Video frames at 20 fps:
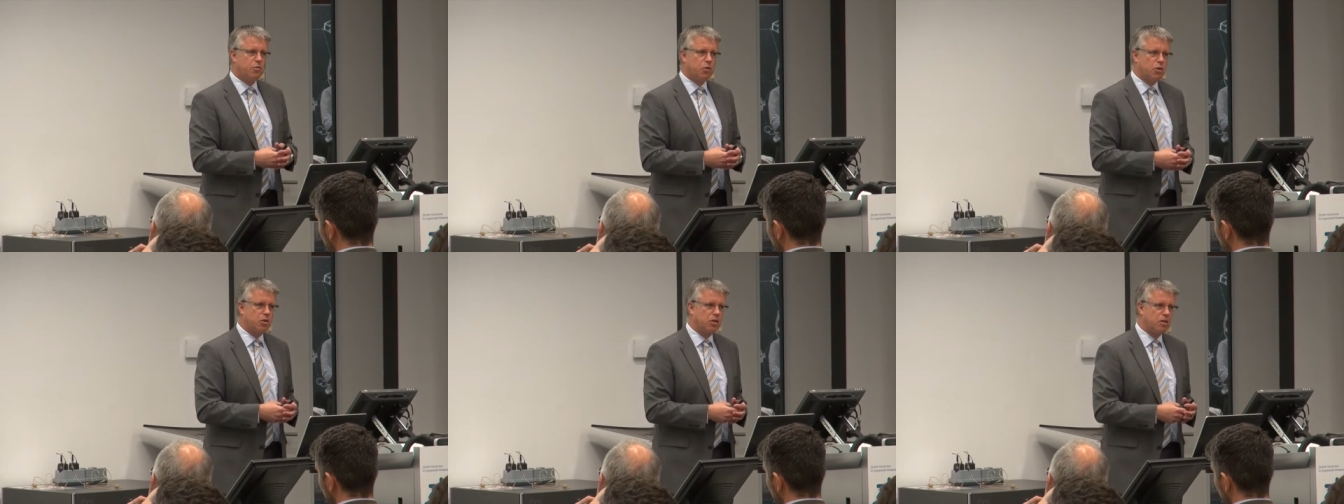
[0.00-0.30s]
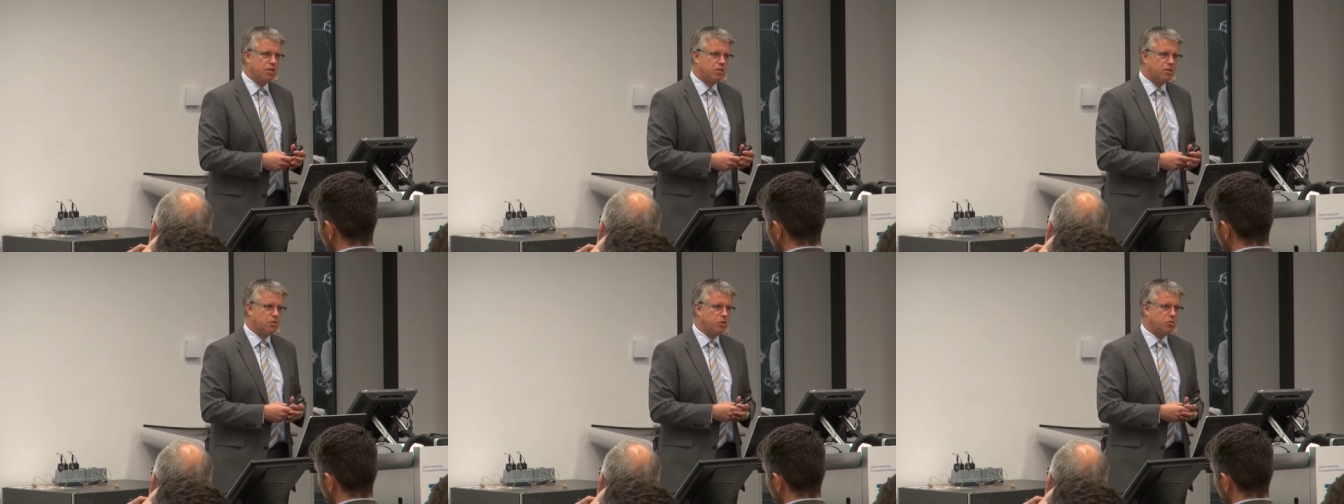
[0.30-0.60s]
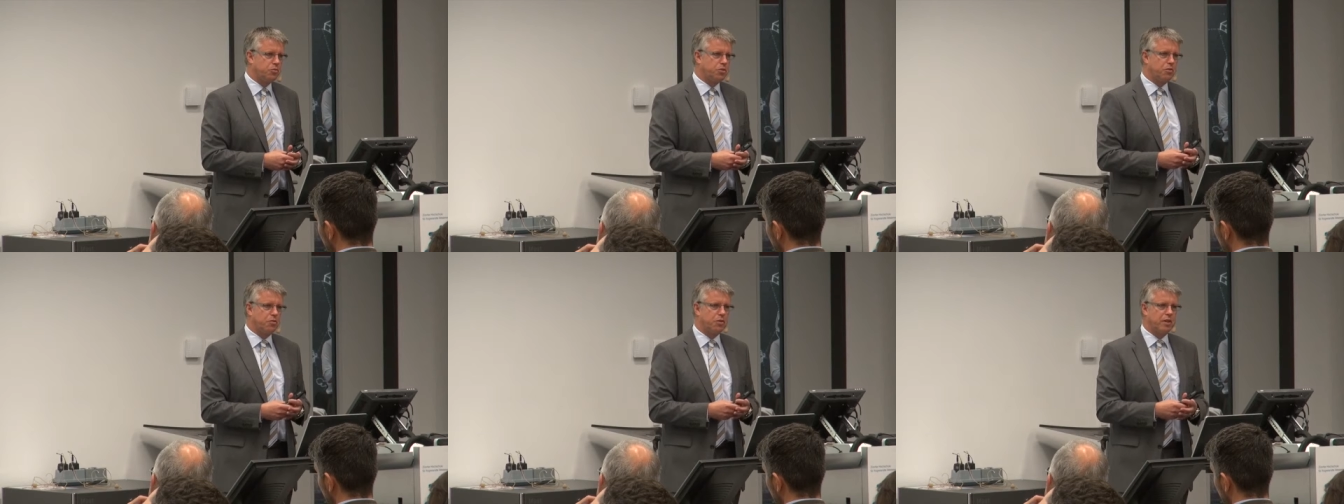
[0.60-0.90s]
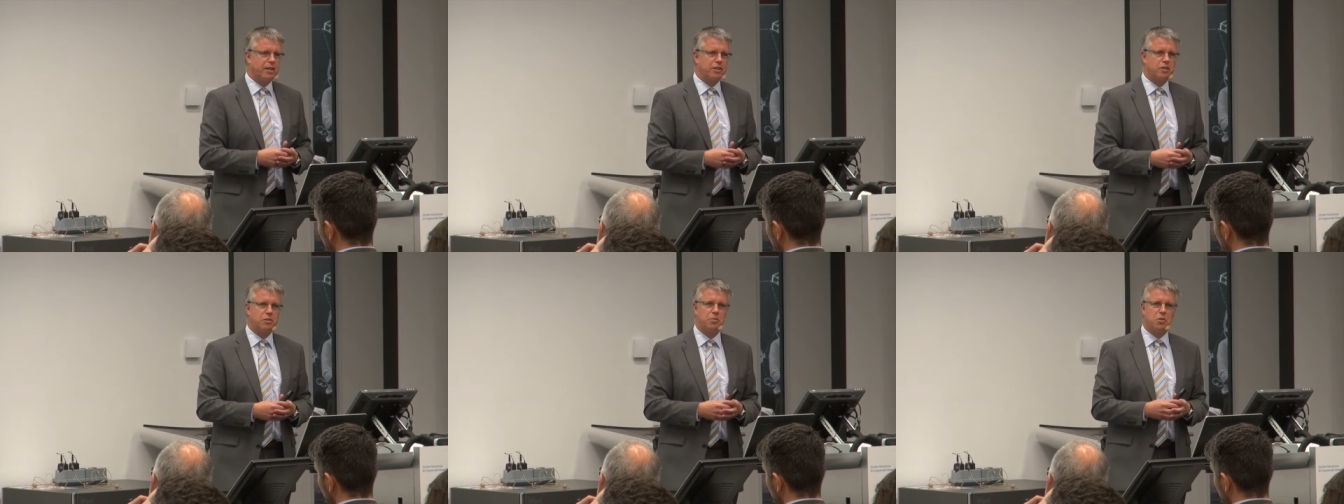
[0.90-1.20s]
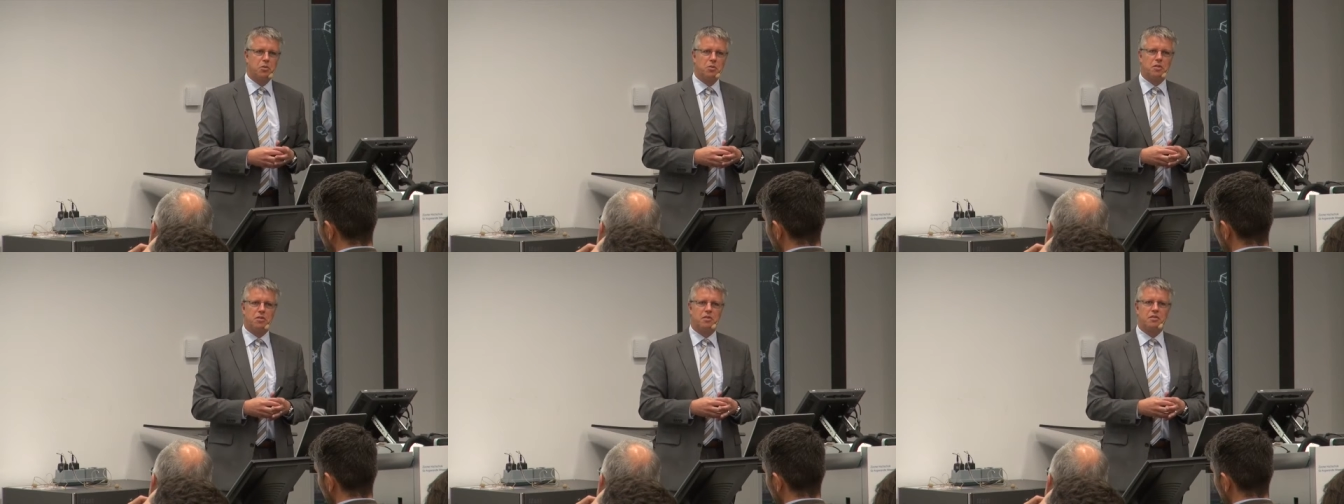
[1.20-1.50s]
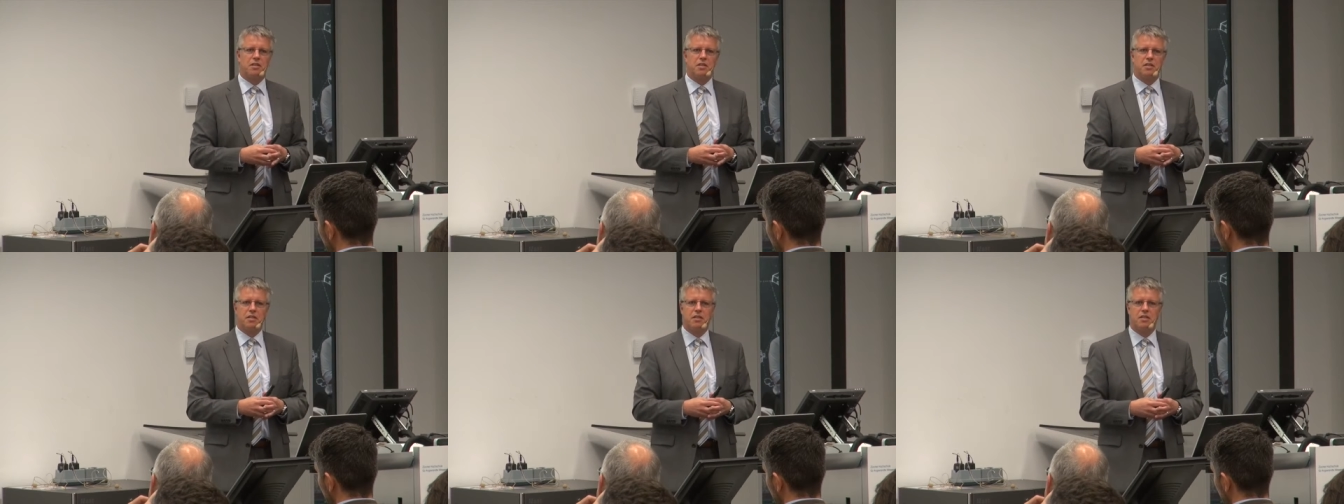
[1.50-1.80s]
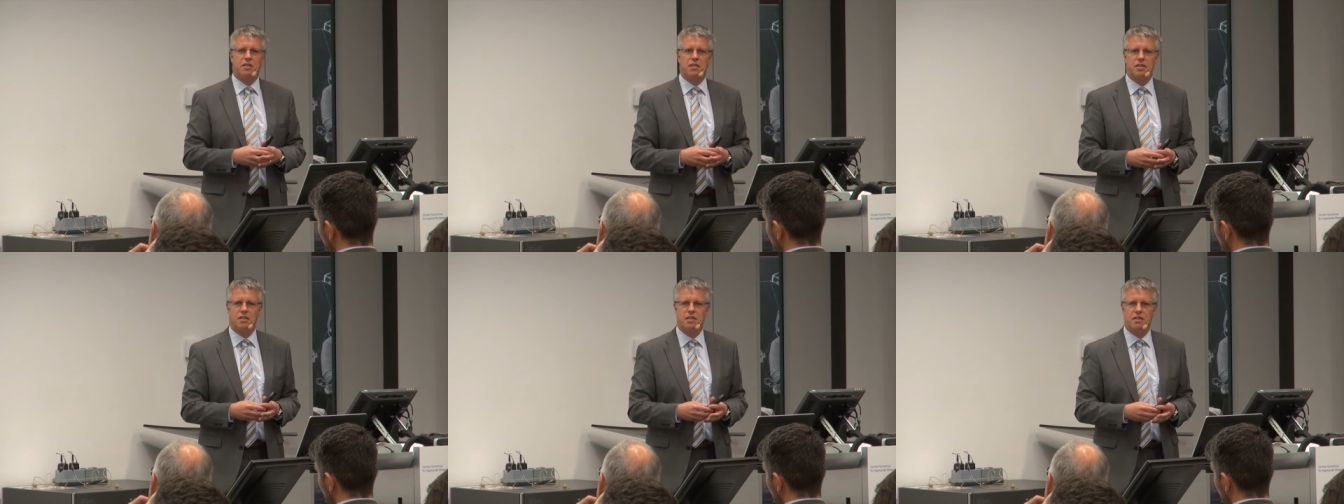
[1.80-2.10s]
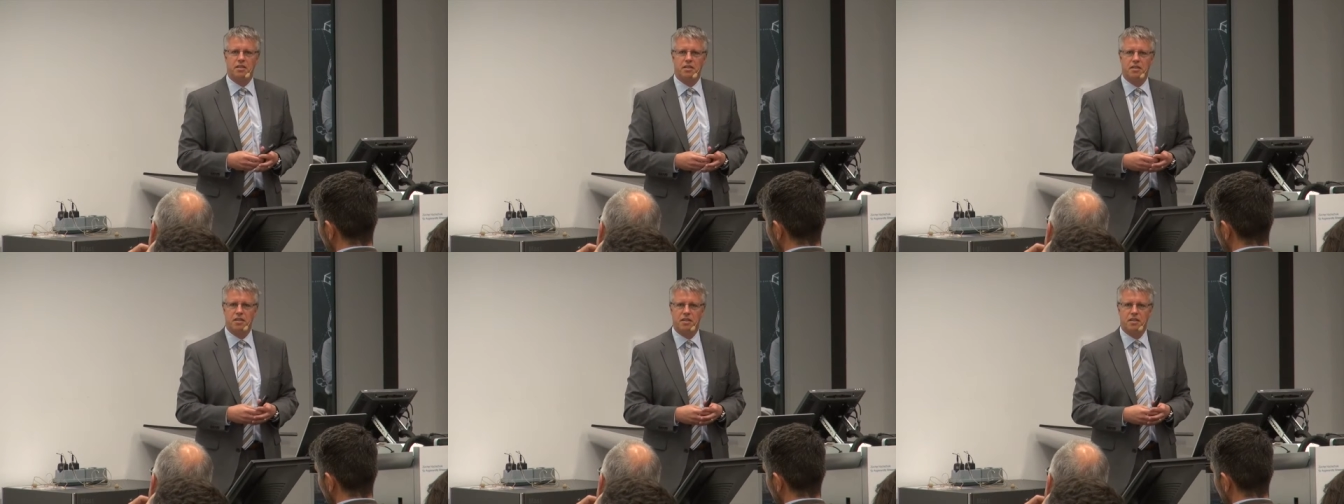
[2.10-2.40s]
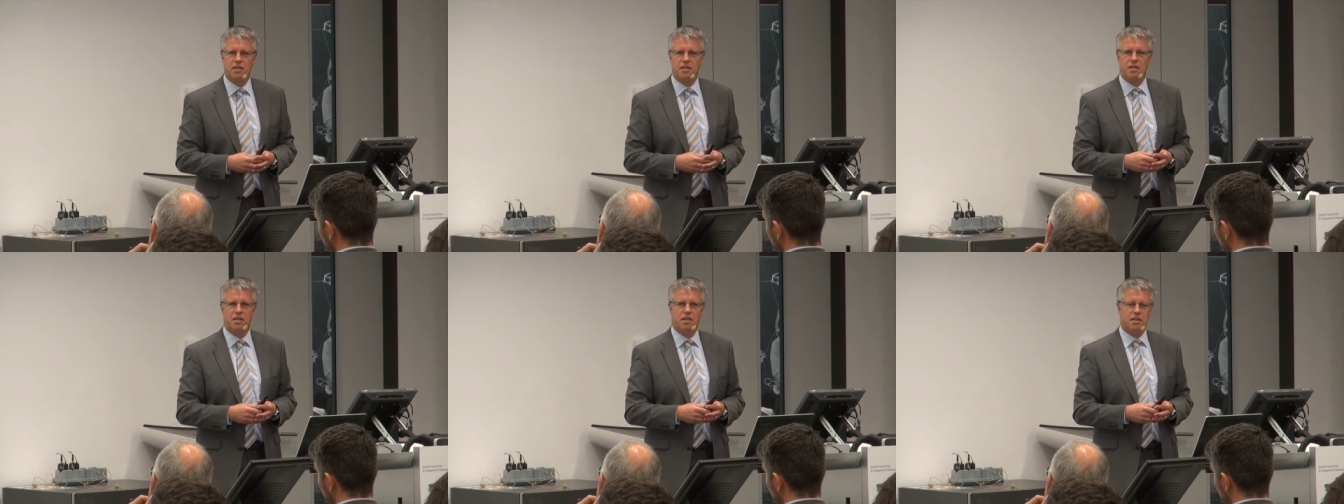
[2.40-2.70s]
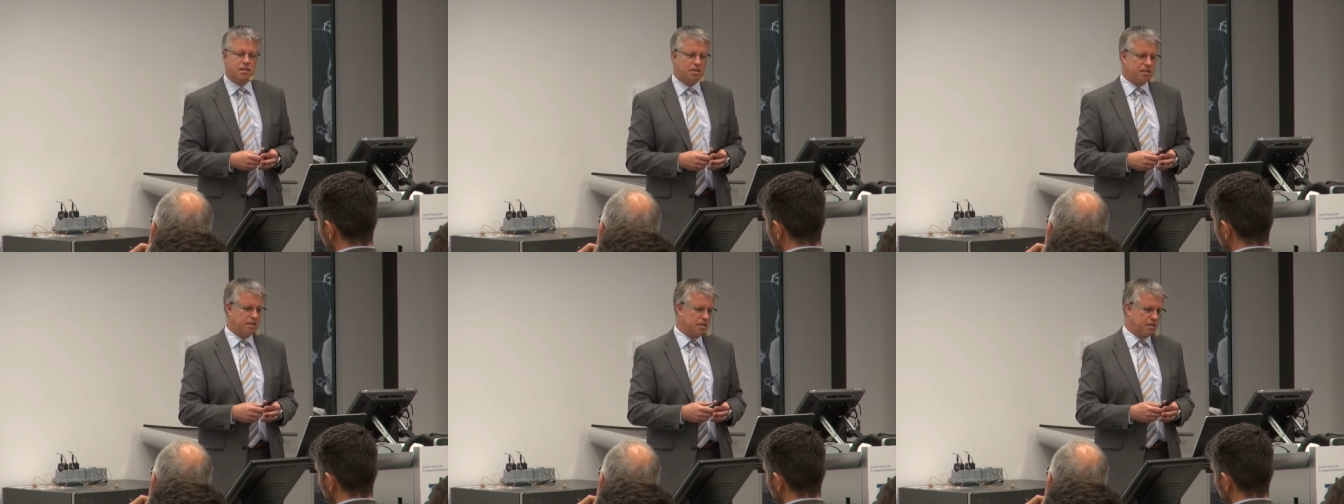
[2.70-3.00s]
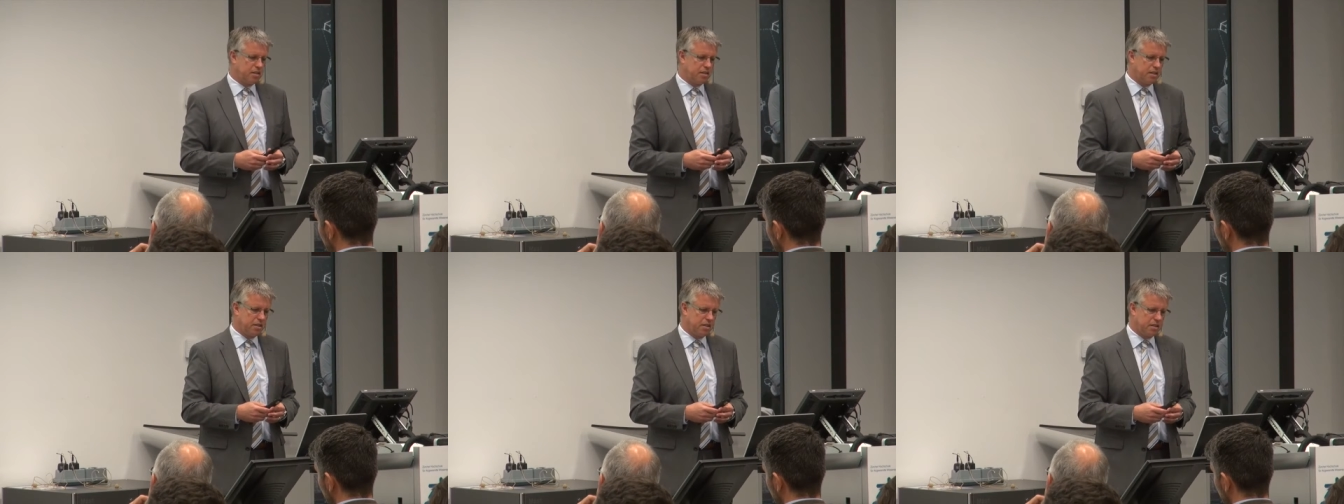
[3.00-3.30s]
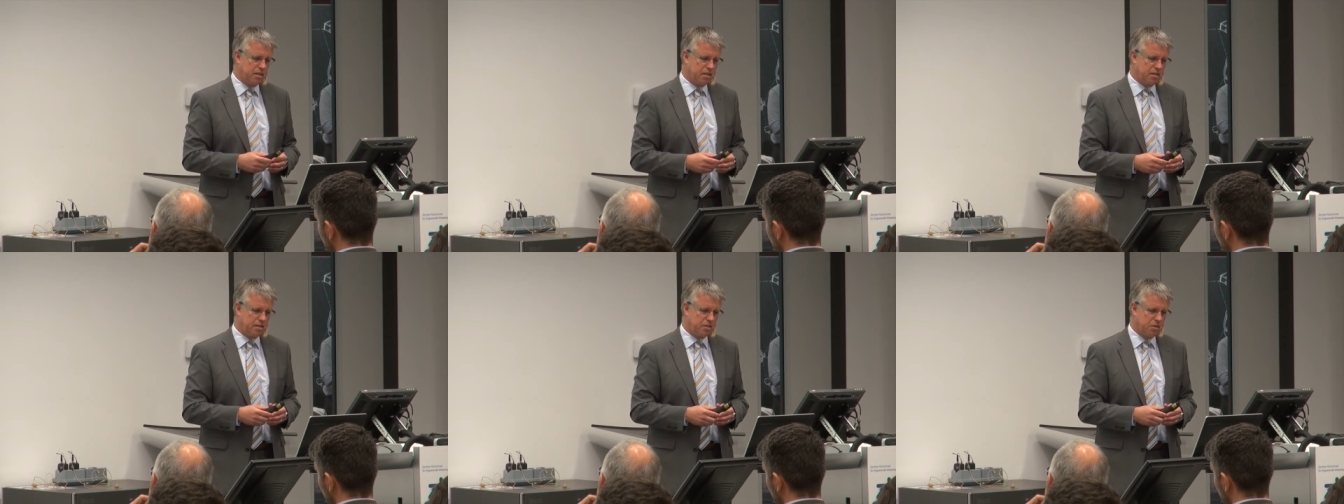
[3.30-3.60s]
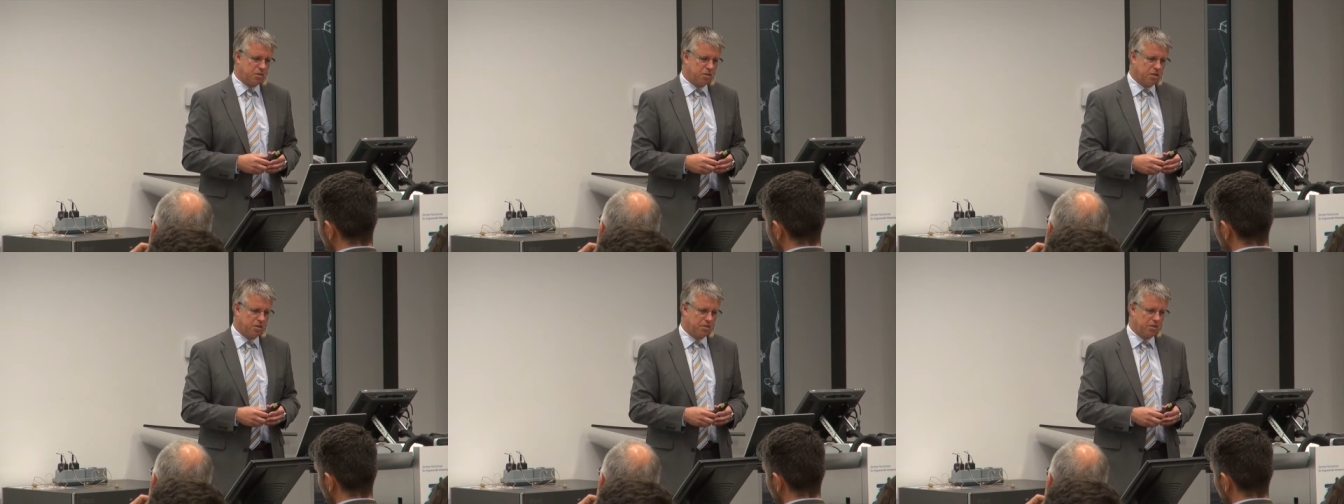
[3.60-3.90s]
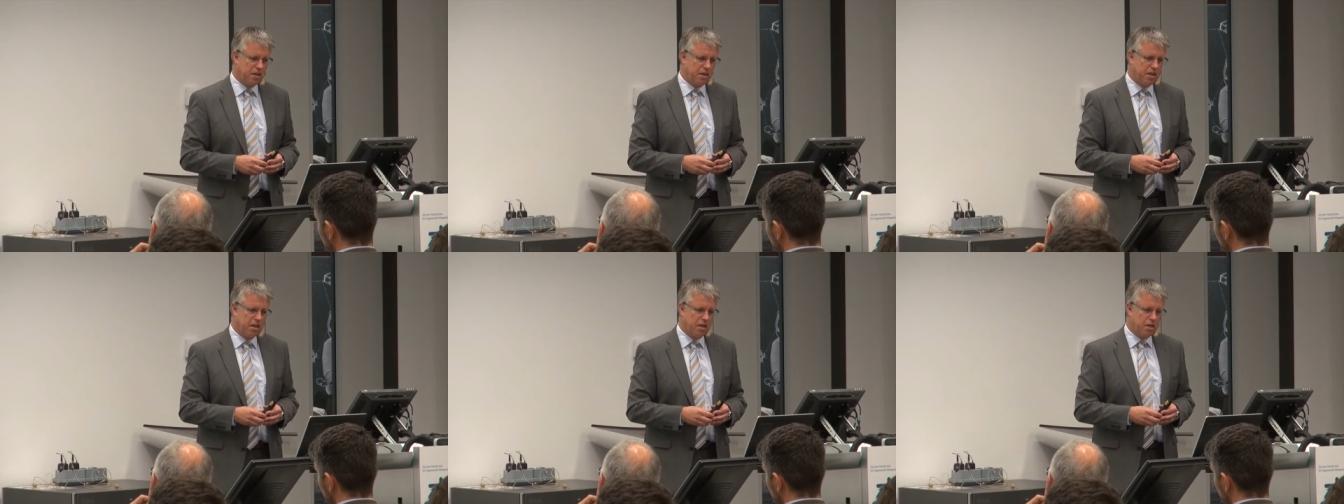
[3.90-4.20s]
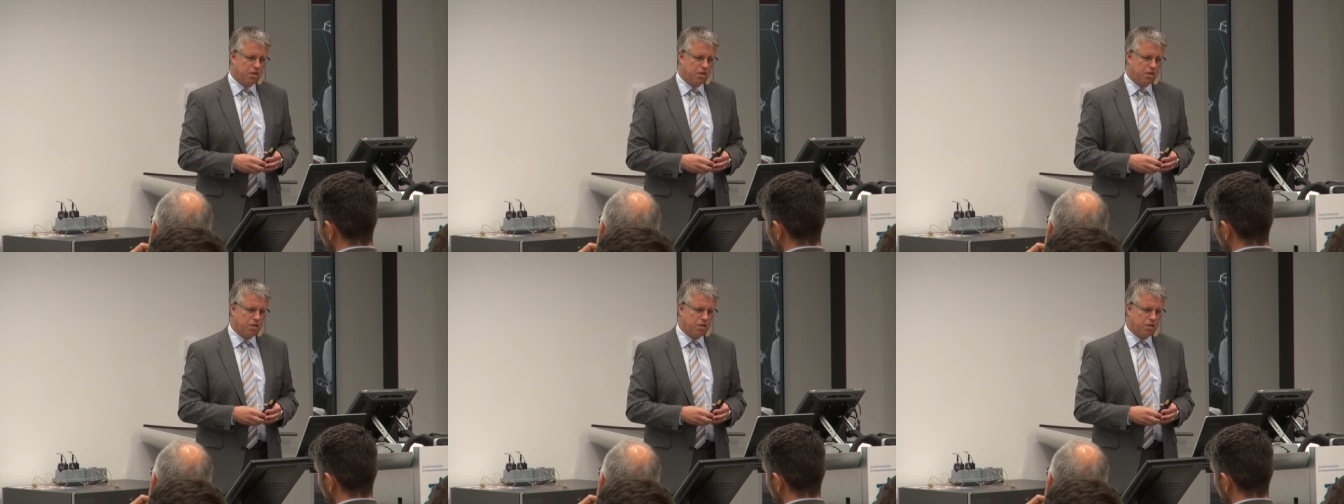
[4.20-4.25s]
world of the Facebooks and so on,